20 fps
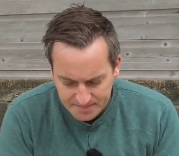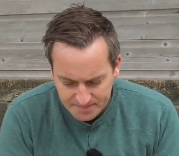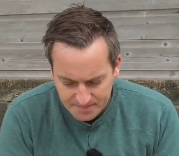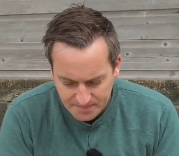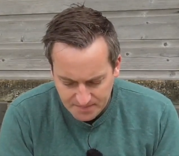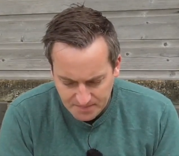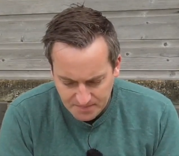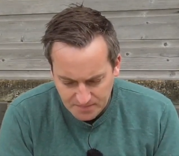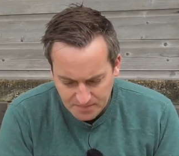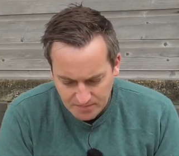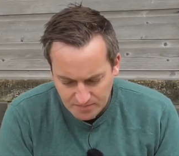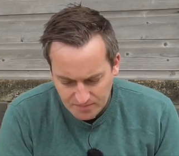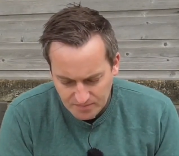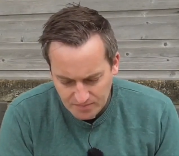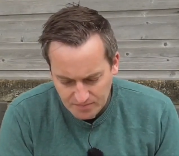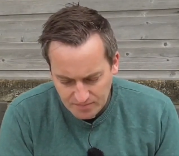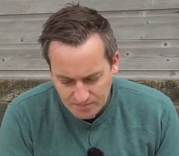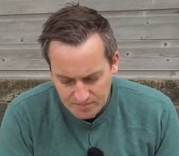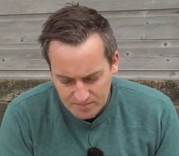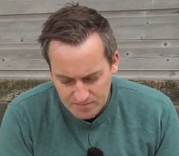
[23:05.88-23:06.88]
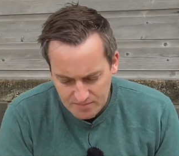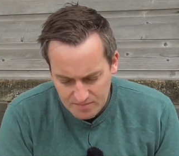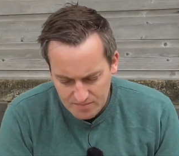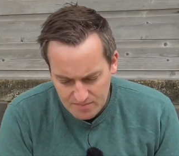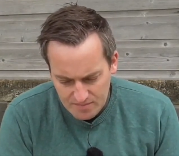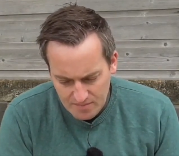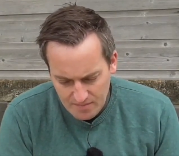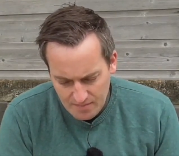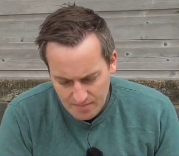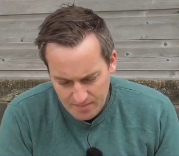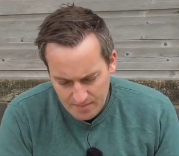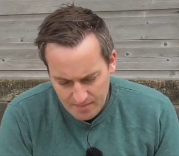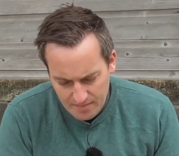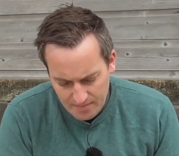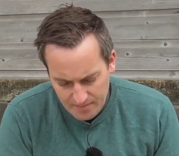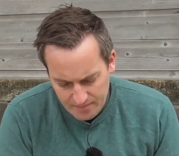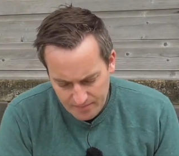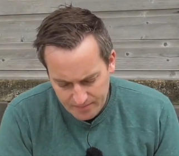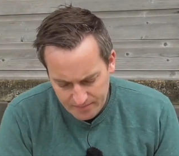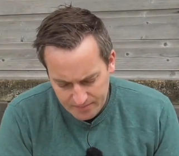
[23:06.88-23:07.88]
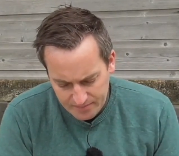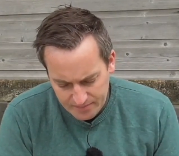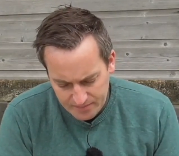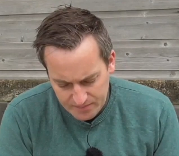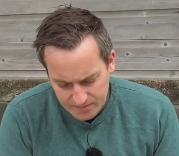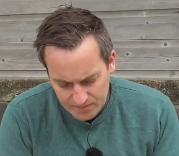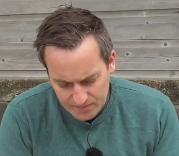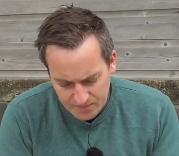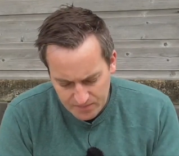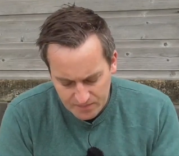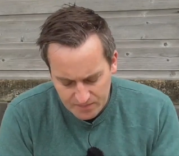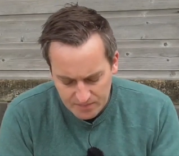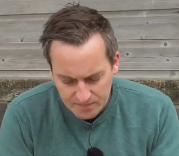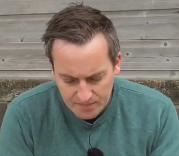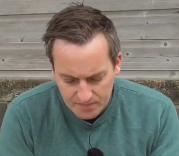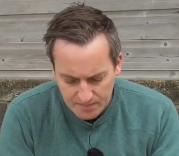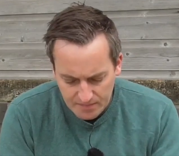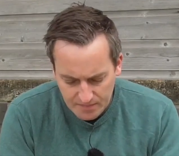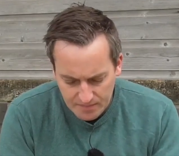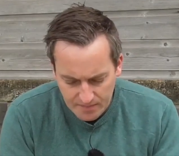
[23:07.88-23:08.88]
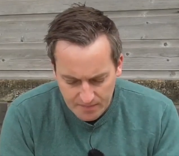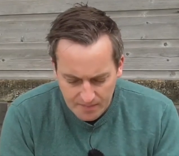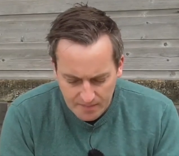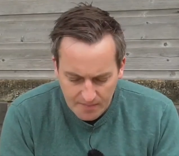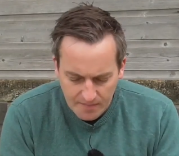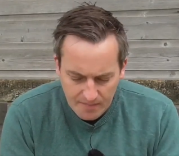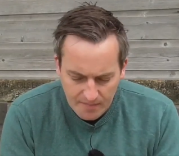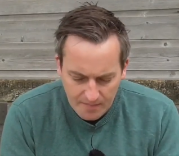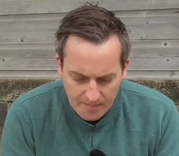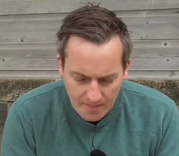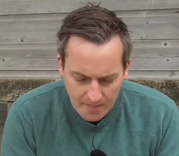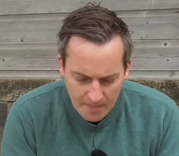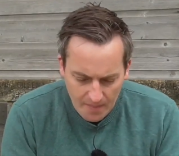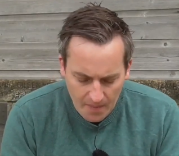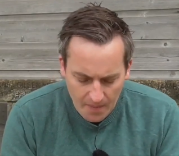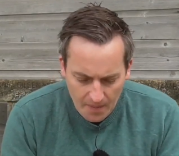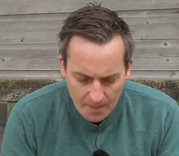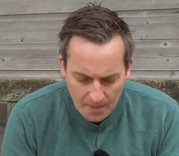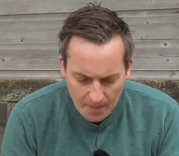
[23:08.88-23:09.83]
(no one is talking)